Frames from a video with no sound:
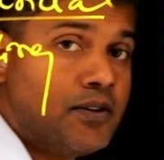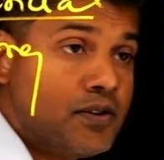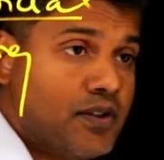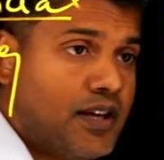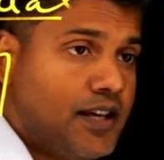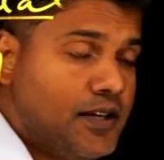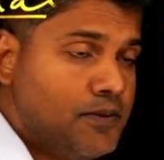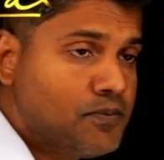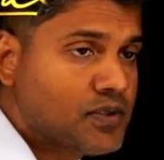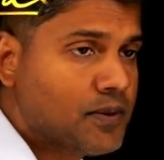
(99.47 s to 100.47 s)

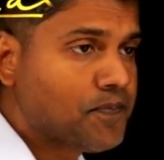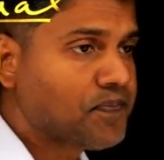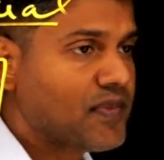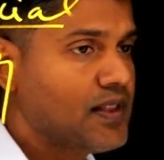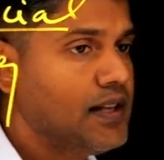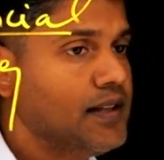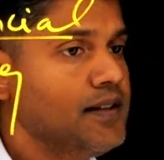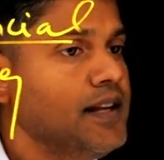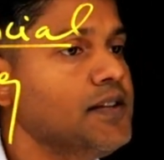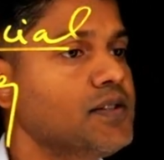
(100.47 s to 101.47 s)
themes, then the
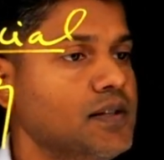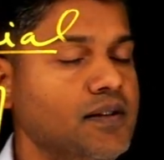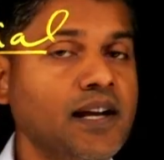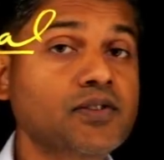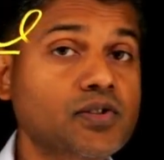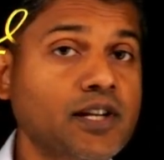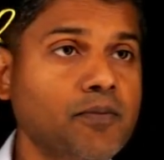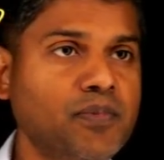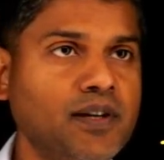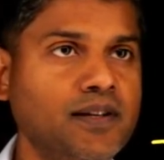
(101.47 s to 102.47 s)
next step
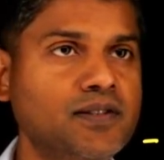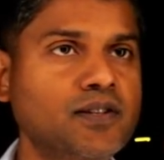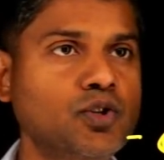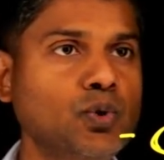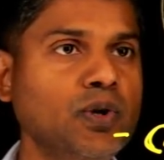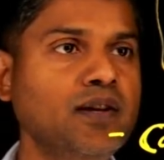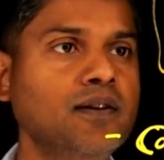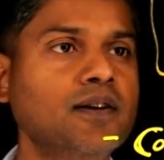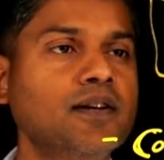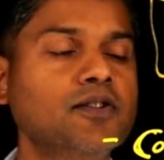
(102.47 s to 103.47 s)
is doing
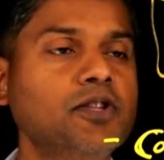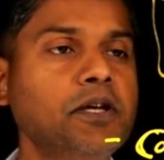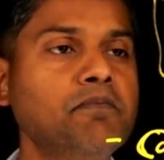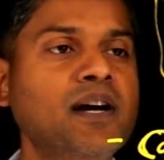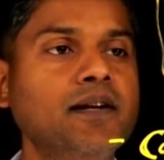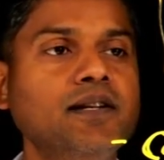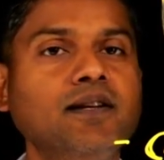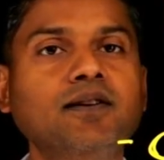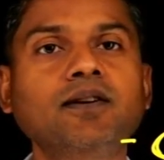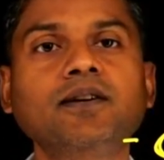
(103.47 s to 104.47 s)

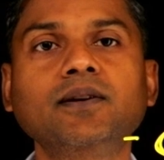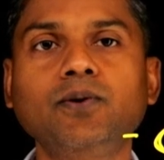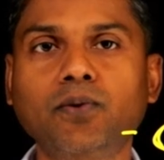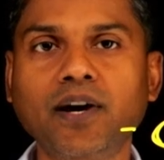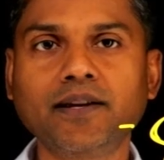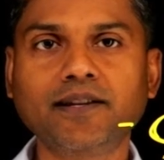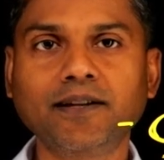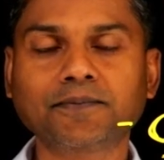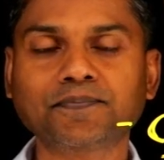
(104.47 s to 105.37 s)
thematic writing.